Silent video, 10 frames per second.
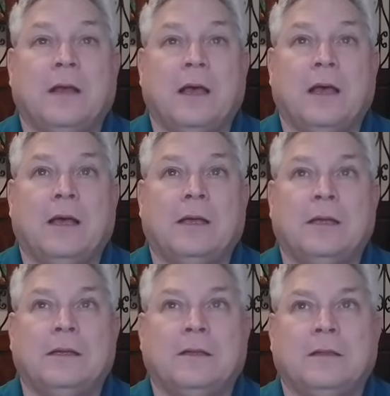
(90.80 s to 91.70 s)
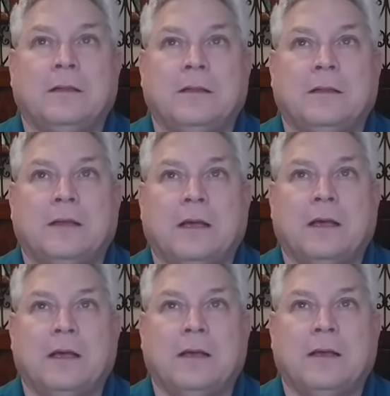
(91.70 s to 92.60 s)
uh, uh,
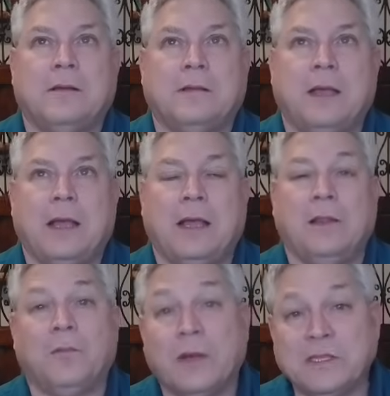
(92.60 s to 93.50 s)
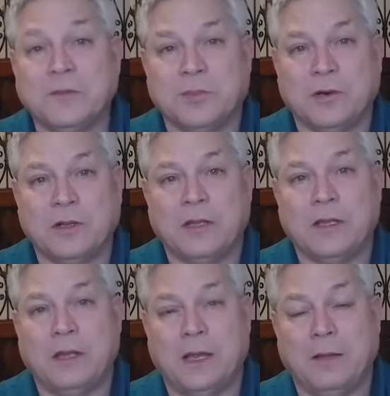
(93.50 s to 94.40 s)
Allen Weisselberg
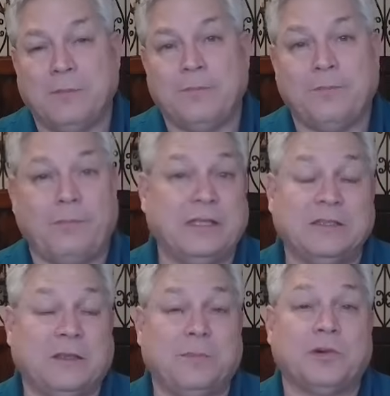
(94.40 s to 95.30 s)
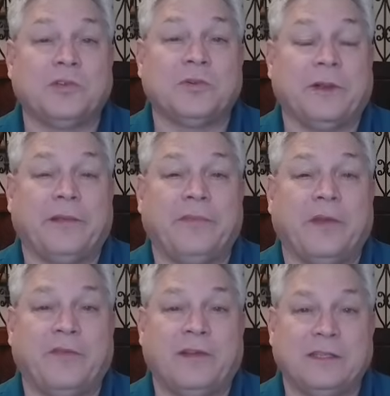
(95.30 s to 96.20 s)
uh, basically perjuring
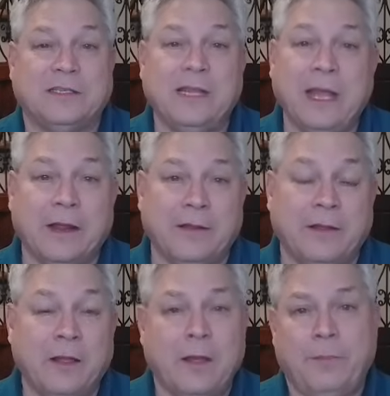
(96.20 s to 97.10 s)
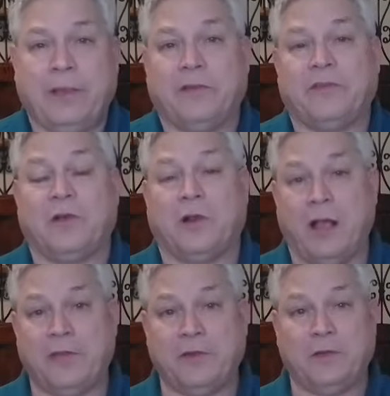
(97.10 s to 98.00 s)
himself on the stand, because there
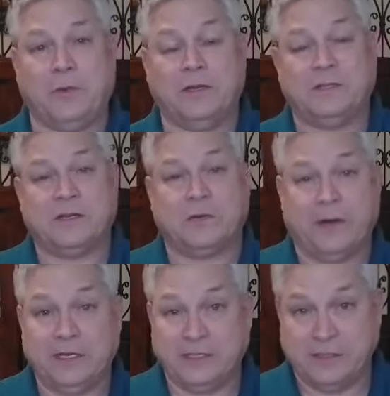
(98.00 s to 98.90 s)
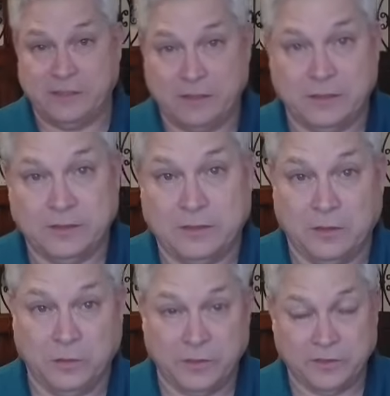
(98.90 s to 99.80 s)
are ethical considerations. The, the
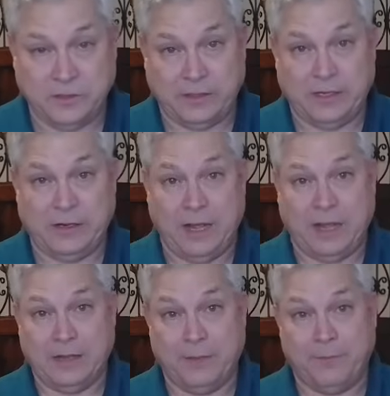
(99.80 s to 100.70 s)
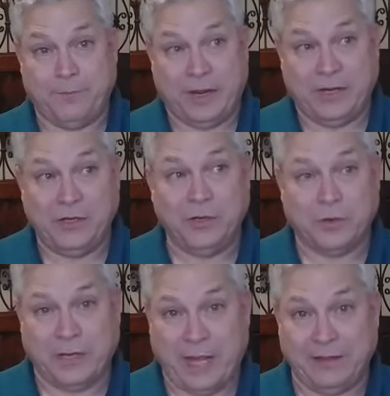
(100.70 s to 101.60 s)
lawyers need, uh, by New
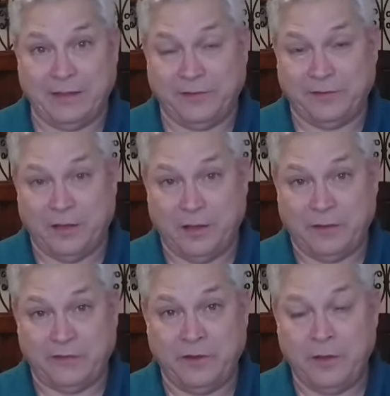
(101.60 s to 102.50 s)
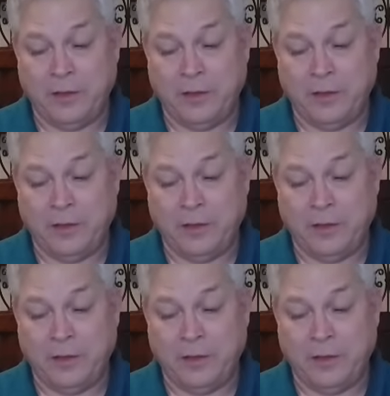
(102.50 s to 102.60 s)
York ethics laws,